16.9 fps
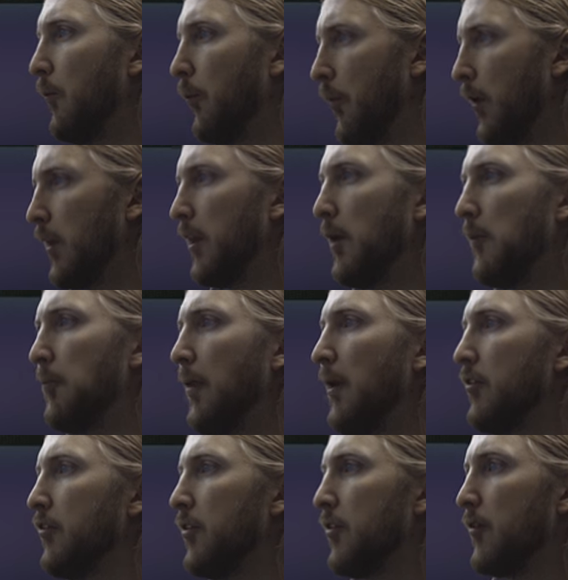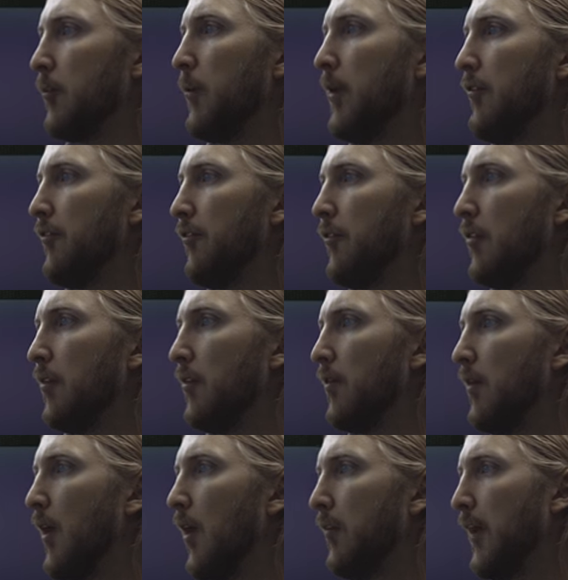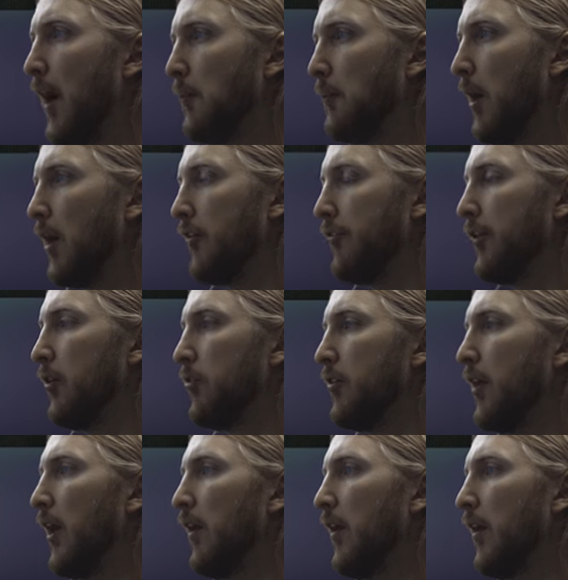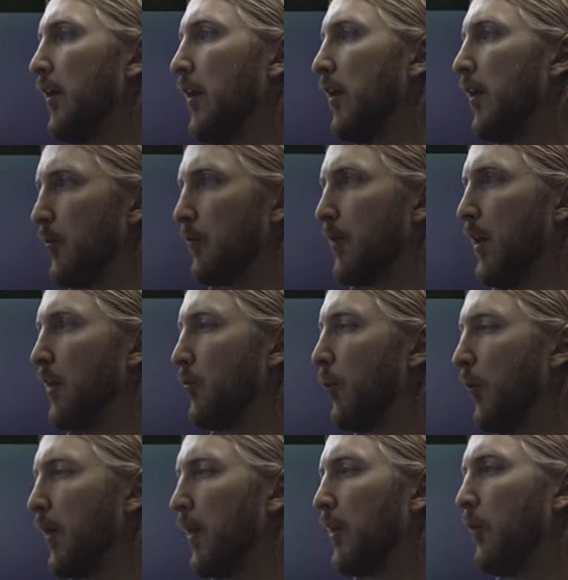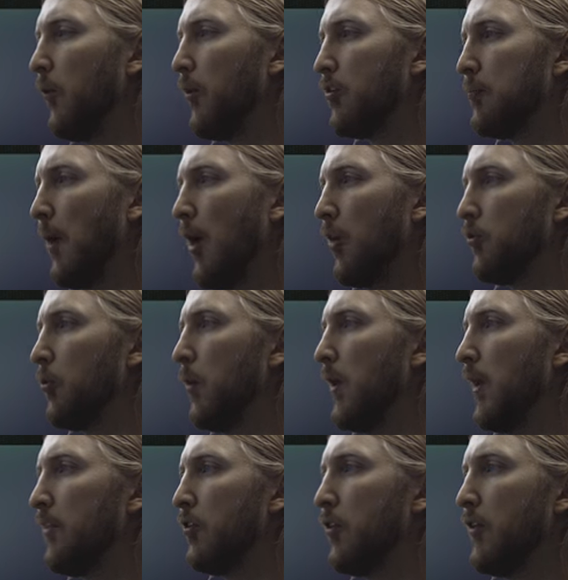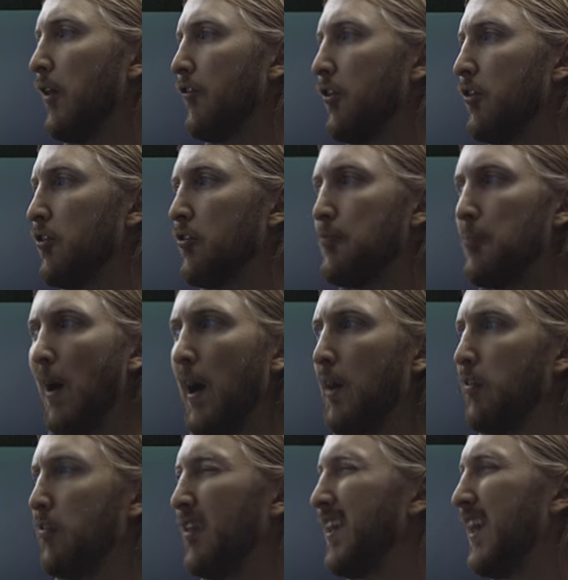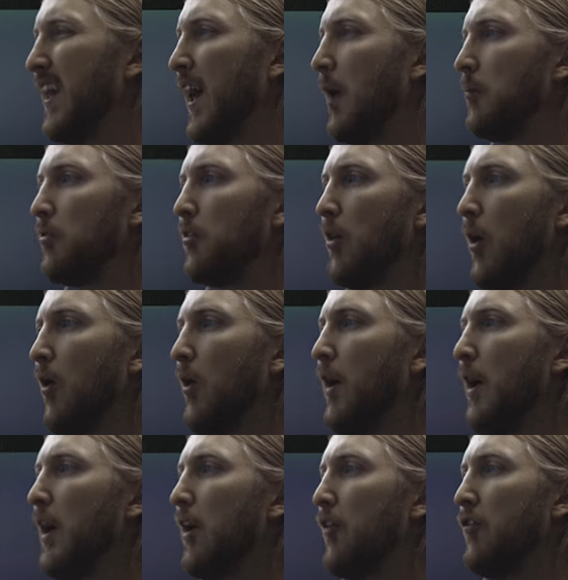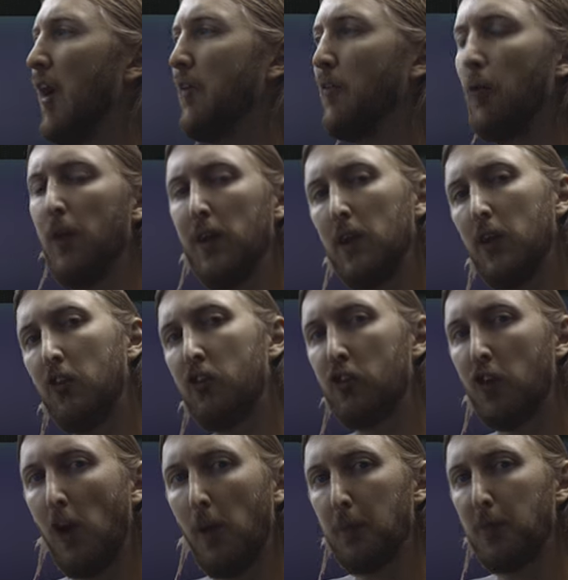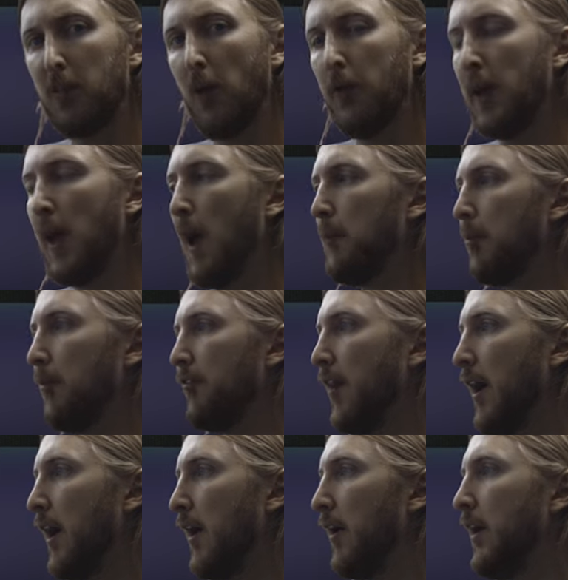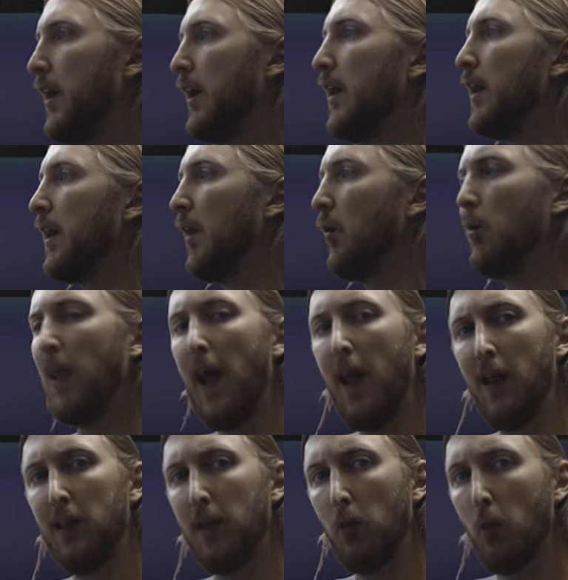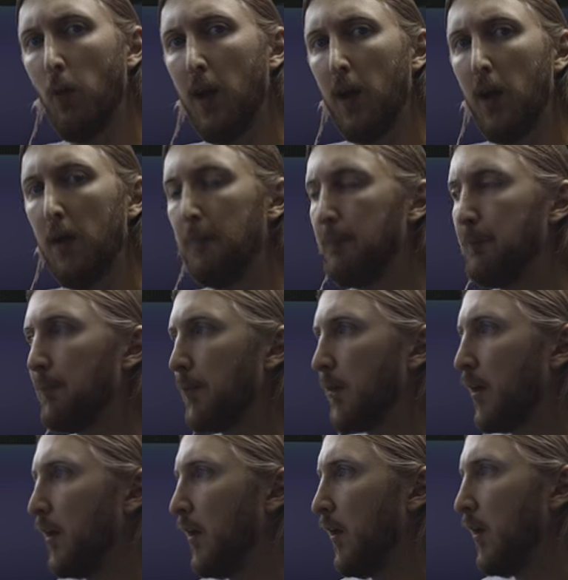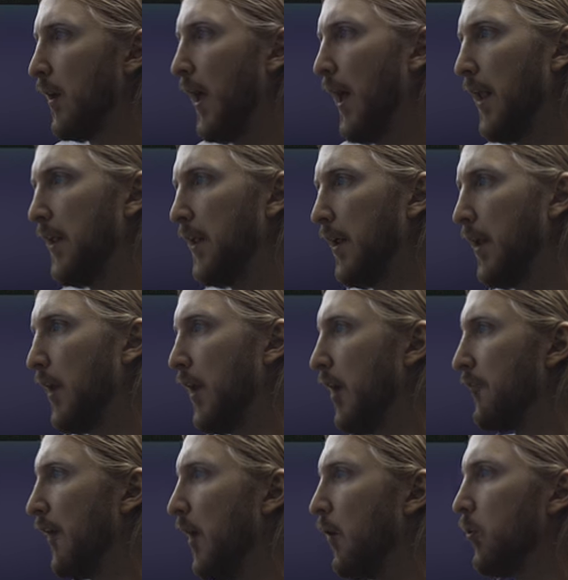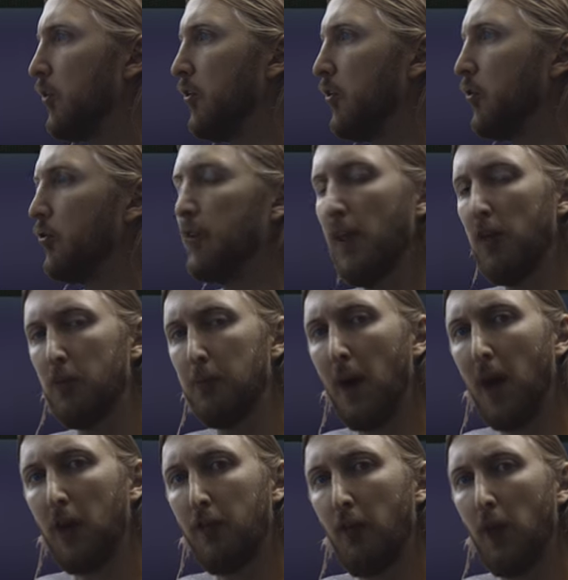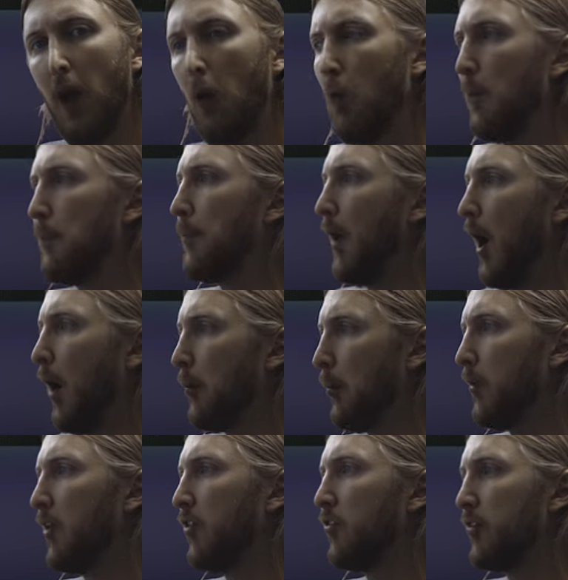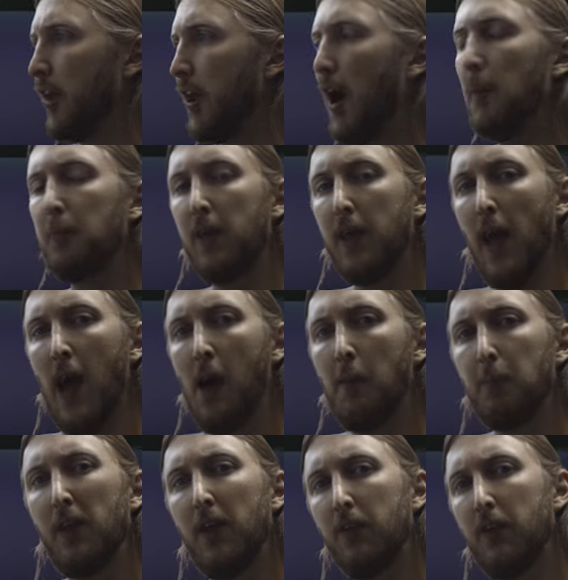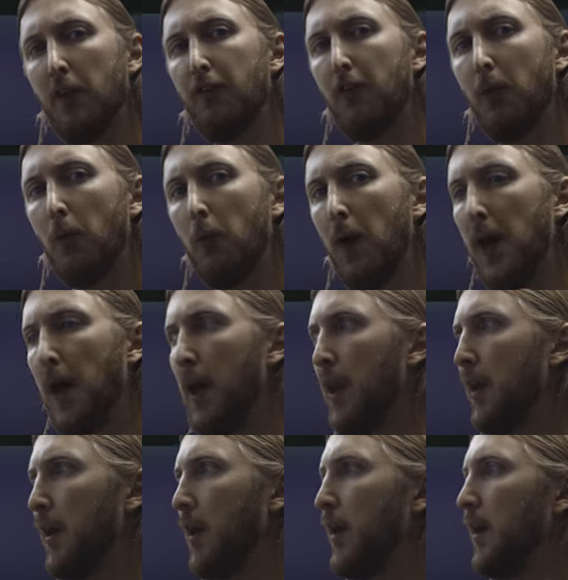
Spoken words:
Really impressed with how that microphone sounded. It really responds well to different spikes in the amp, so if you have a really sharp sounding amplifier, it will handle it well. And if I would use this microphone, I would probably set up the amp in a different way,